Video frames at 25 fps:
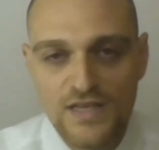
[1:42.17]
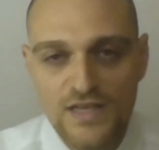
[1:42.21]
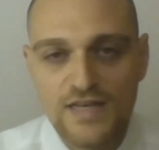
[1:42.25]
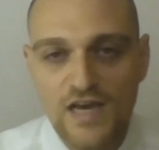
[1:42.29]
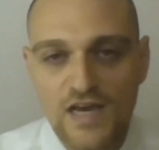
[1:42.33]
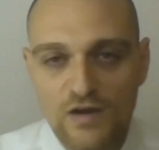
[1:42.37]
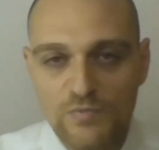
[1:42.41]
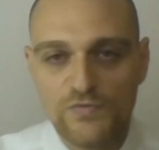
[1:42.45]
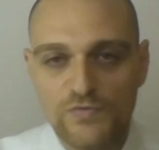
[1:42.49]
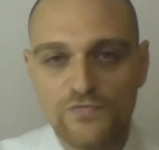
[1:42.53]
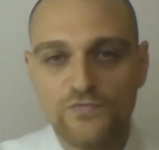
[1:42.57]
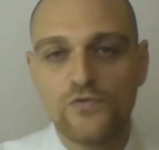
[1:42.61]

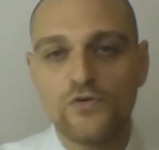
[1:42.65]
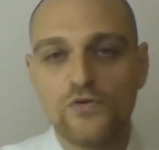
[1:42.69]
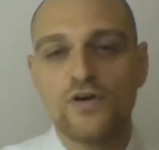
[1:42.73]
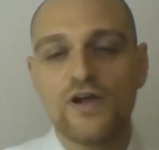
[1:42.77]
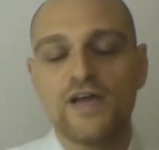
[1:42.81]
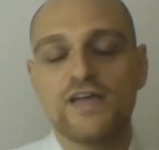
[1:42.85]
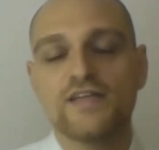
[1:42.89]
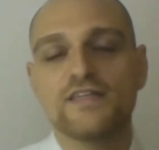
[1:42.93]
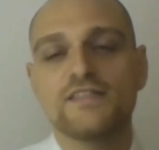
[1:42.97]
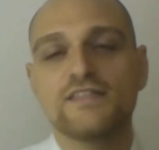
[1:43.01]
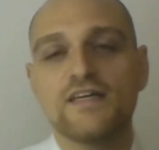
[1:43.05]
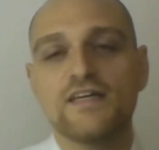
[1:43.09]
Now, before
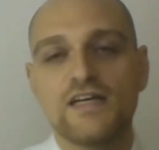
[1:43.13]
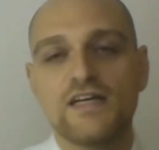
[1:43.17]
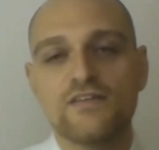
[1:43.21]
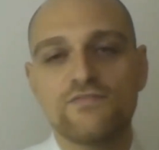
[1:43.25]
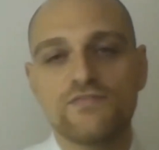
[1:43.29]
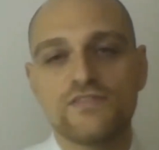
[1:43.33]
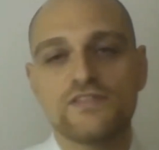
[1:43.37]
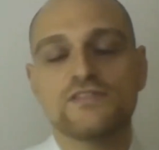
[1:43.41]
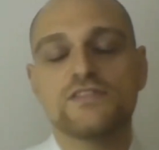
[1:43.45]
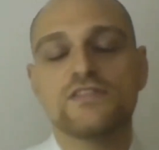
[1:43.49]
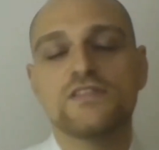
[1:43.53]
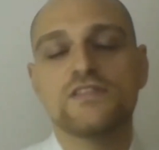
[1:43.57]
I dive
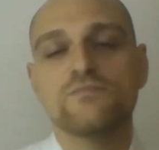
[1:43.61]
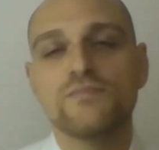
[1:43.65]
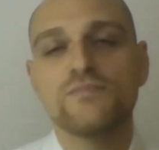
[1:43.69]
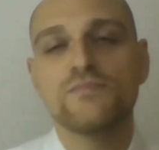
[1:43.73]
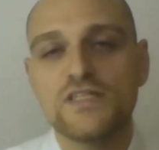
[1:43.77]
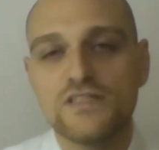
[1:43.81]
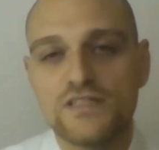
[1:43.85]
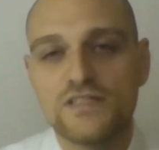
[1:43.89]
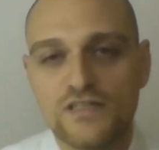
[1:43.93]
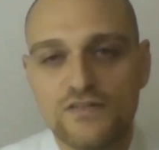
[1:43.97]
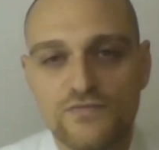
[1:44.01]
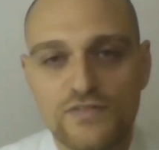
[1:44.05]
into the
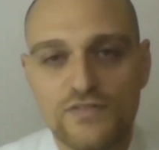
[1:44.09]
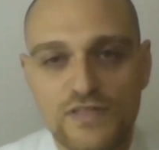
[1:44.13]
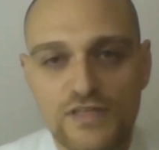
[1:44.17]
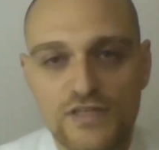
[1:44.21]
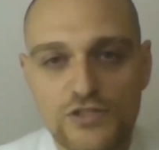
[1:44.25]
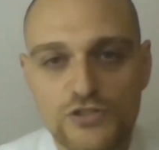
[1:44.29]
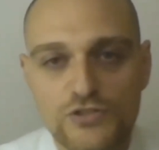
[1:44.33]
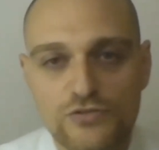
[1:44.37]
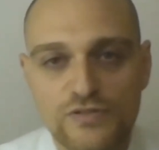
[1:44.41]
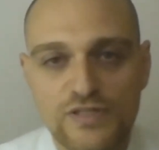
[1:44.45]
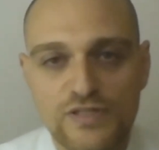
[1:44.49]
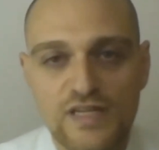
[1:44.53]
meat of the
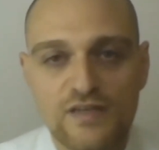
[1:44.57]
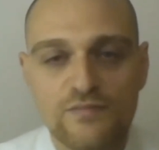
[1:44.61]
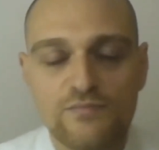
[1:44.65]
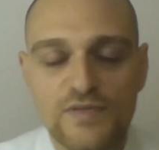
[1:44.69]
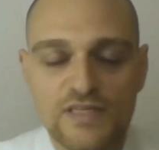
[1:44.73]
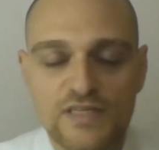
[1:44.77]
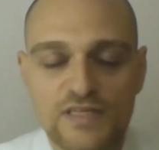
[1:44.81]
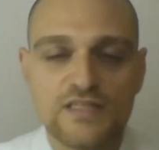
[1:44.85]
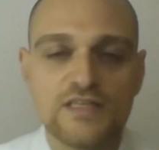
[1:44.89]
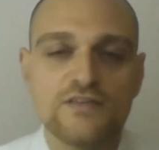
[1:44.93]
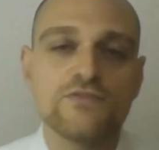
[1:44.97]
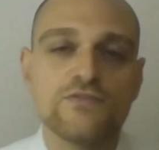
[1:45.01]
issue, let
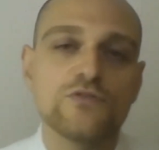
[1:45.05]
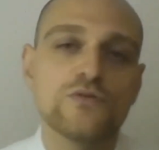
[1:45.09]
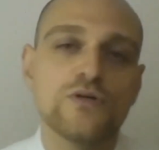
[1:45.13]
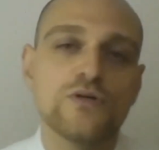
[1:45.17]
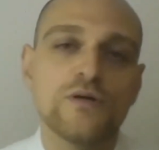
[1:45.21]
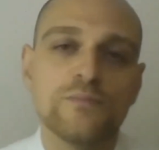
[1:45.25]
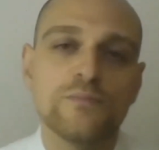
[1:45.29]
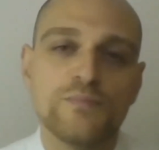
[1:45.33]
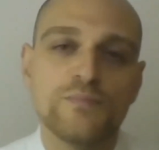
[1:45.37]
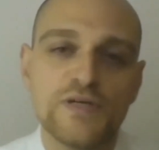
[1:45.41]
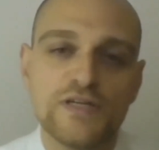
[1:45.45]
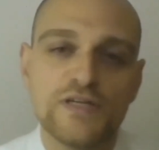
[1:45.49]
me give you
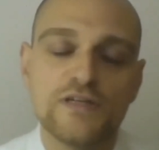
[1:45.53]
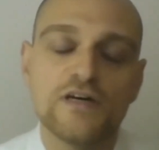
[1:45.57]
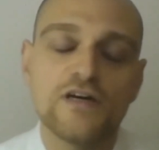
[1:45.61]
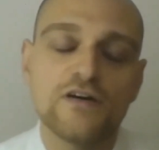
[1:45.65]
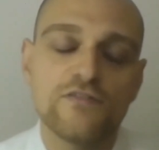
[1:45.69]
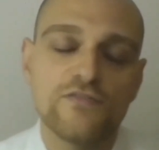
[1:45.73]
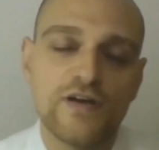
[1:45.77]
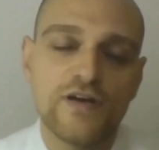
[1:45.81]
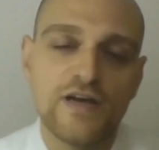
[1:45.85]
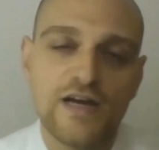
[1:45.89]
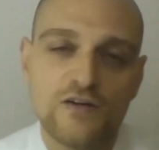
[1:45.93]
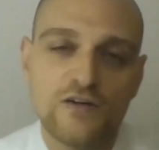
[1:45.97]
a bit
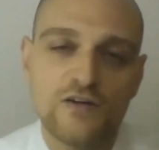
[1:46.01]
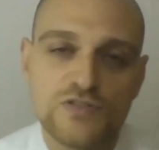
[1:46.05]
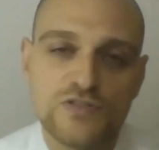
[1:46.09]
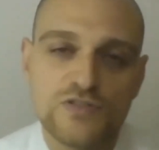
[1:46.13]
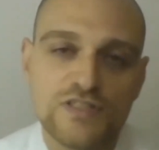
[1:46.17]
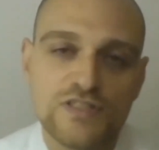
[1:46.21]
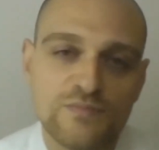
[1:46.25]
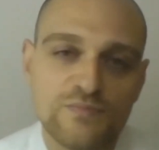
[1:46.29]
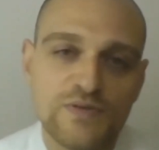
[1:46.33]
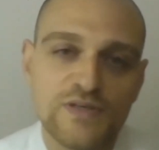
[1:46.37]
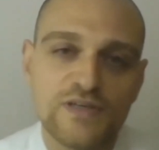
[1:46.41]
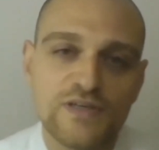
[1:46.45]
of
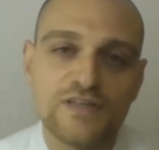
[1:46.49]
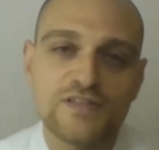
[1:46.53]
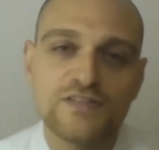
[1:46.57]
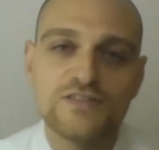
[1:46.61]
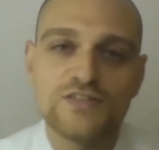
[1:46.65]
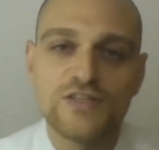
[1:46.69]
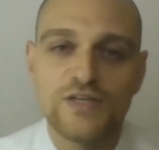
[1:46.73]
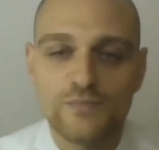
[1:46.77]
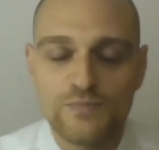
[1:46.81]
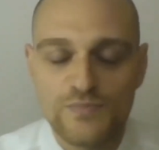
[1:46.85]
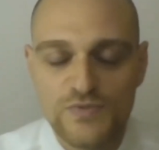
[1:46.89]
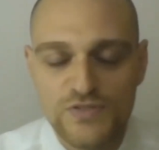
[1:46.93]
housekeeping
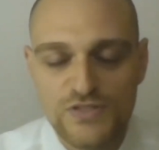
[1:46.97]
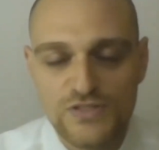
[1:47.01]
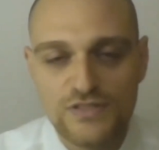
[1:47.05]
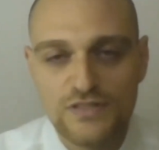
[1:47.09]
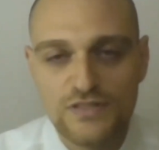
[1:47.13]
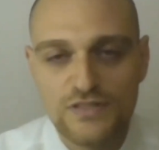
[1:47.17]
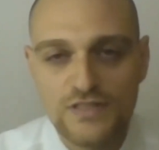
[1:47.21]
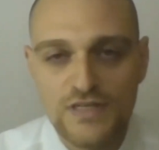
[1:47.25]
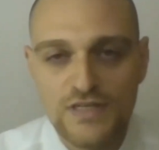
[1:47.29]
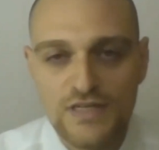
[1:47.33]
tips.